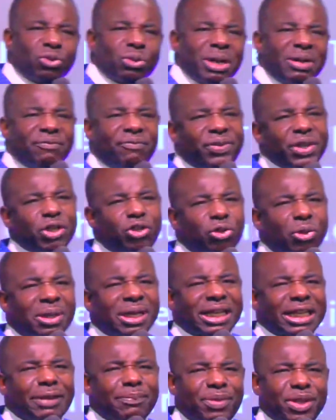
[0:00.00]
you a video
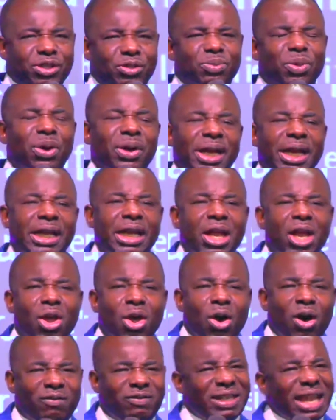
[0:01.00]
clip this morning
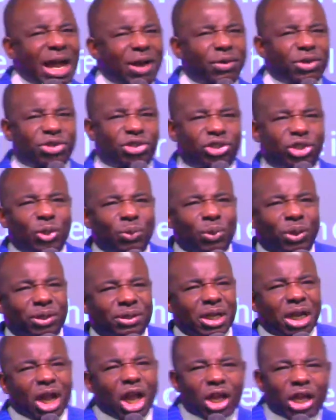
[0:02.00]
of Larry
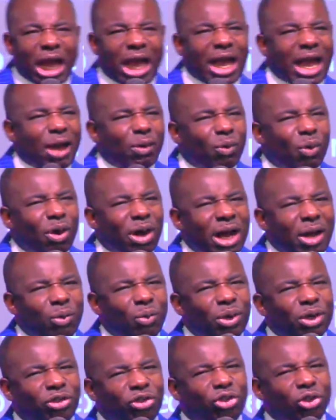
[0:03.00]
Stewart. I
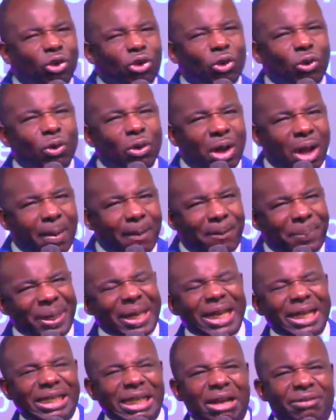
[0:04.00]
wish you could
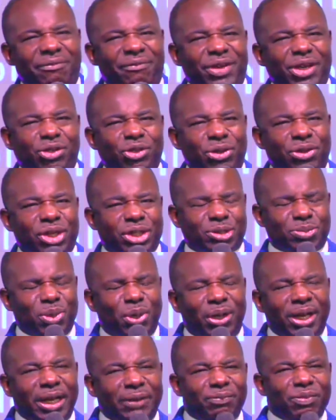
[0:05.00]
play that video this
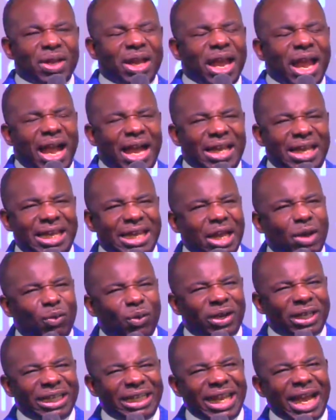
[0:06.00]
morning and hear
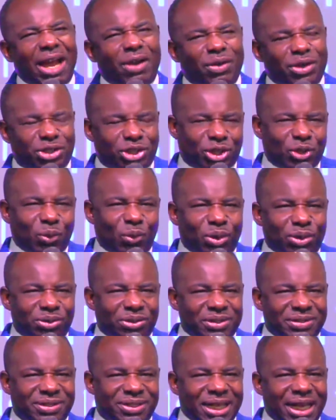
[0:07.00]
what Larry
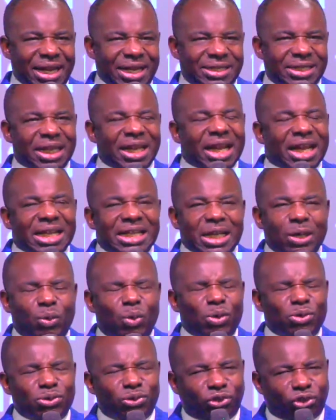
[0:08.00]
Stewart says. They
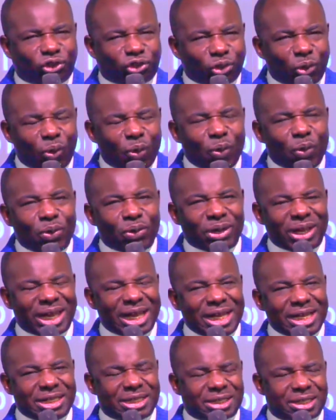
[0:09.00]
won't show
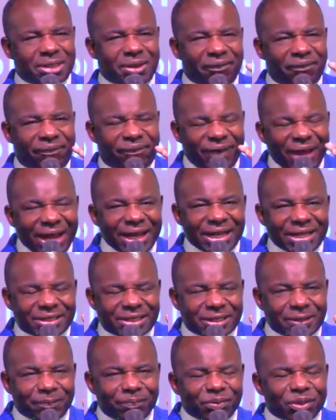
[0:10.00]
his
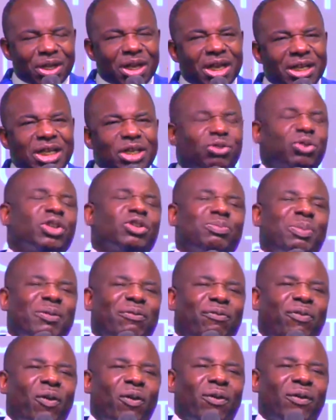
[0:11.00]
face. This was
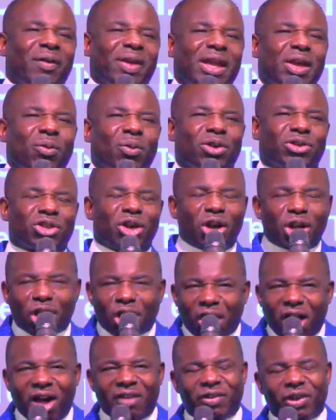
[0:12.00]
before he was
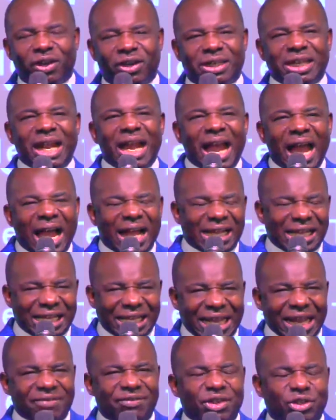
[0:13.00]
uncovered and
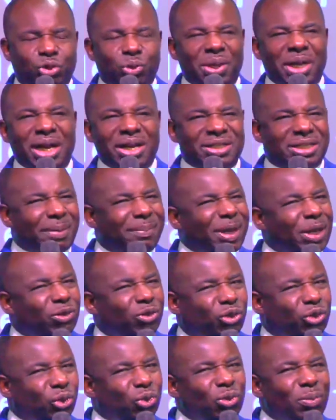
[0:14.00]
gave his way. It's
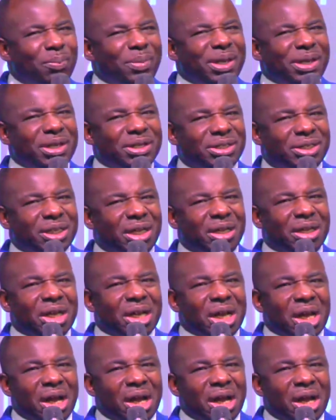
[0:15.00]
about 2 minutes a